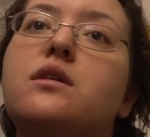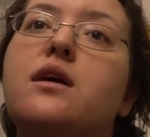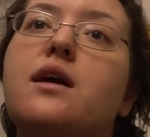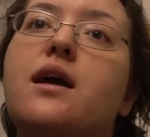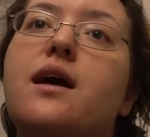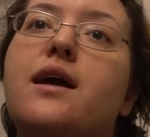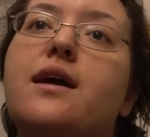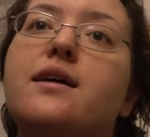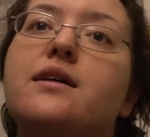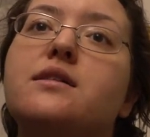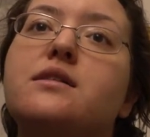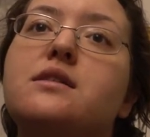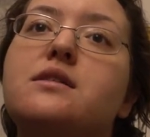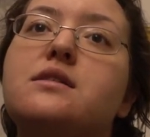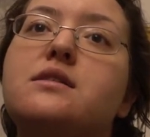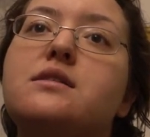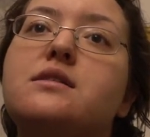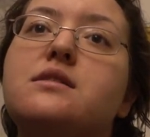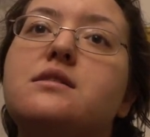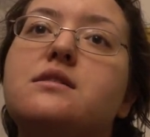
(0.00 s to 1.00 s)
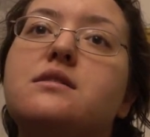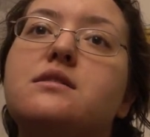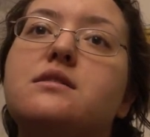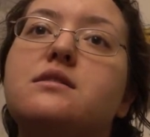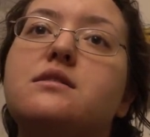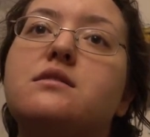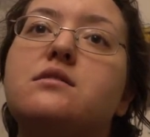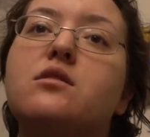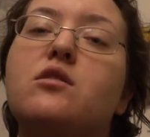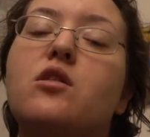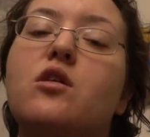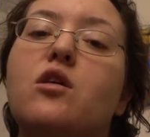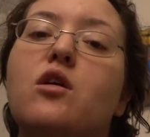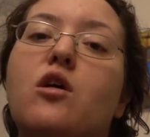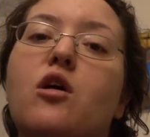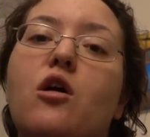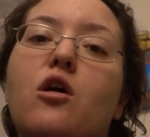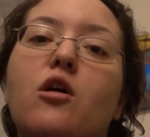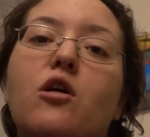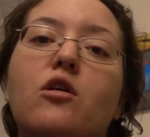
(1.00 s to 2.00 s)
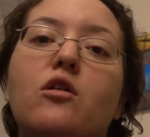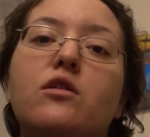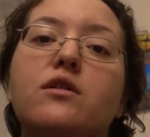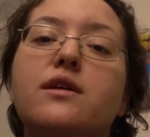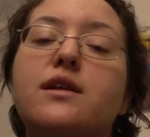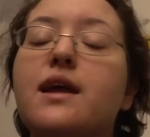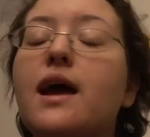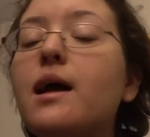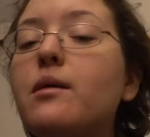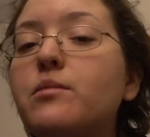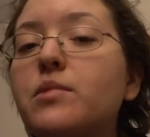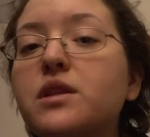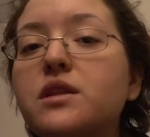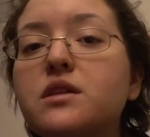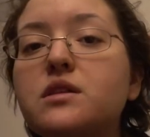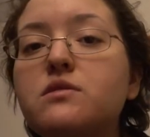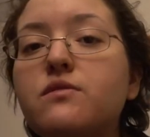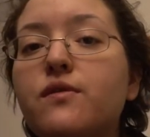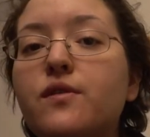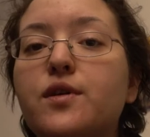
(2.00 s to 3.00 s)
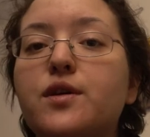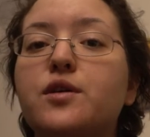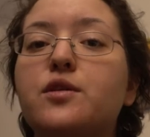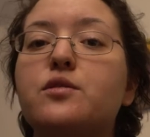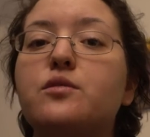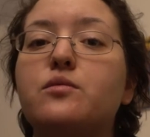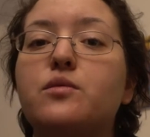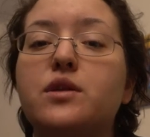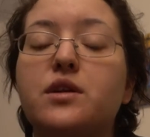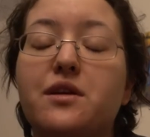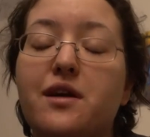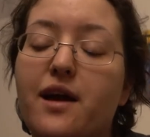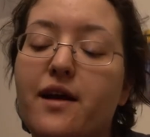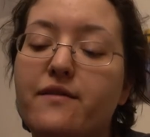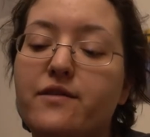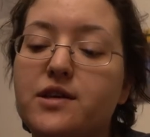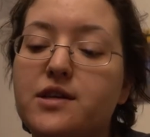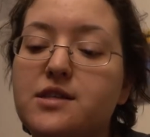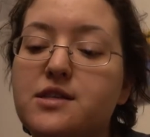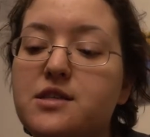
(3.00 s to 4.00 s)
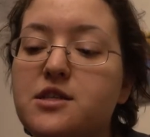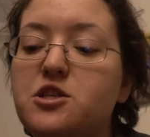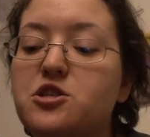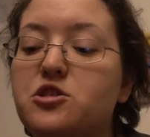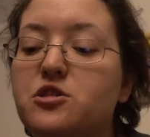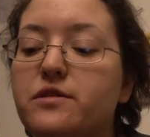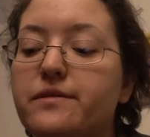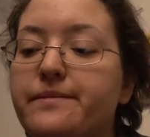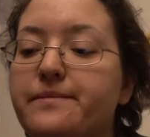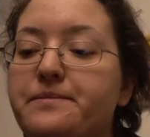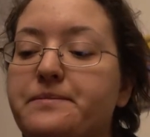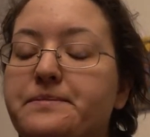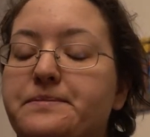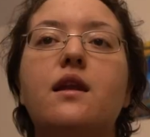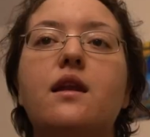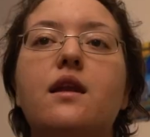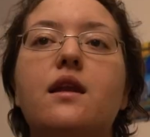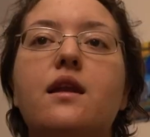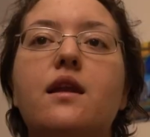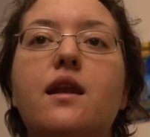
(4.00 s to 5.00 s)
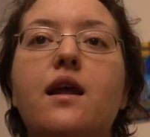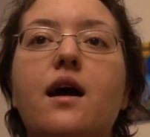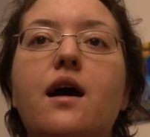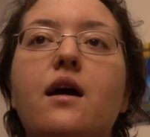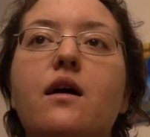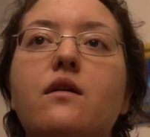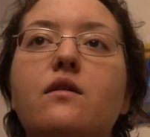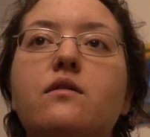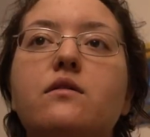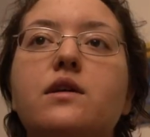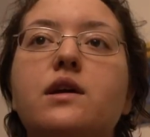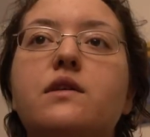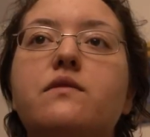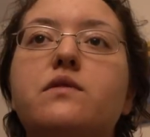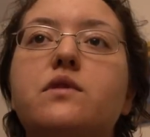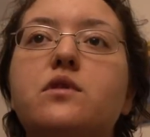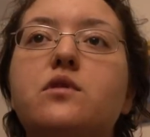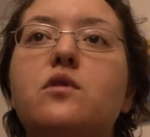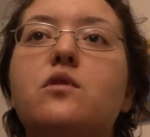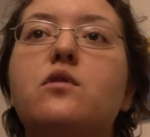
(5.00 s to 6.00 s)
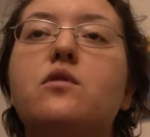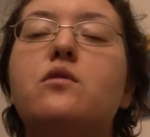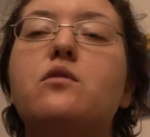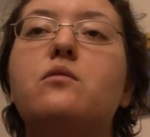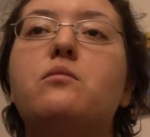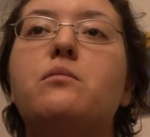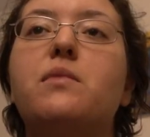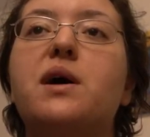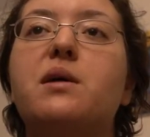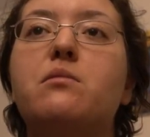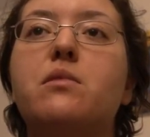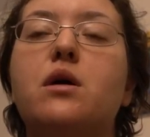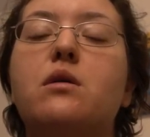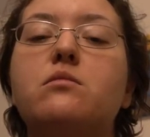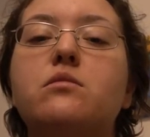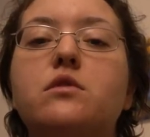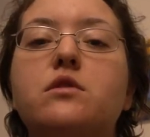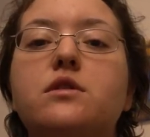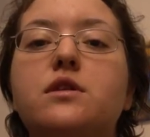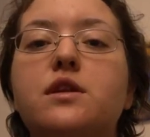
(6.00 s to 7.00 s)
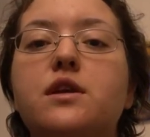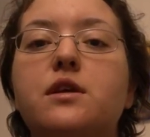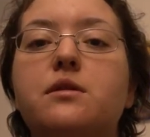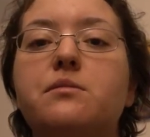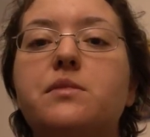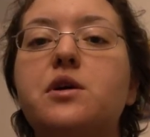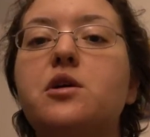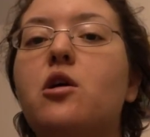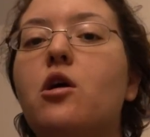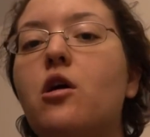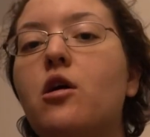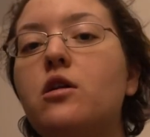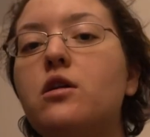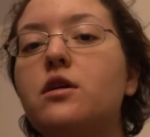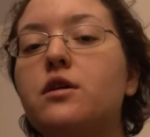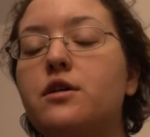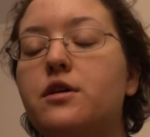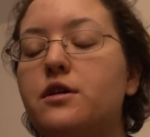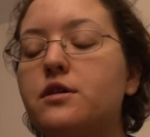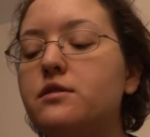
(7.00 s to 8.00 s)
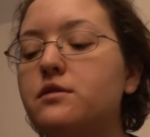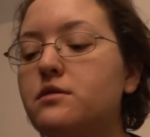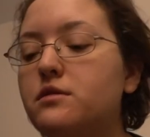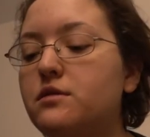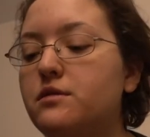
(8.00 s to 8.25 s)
and call an ambulance for you when you're having a seizure. Now, even though my mom couldn't hear me call her,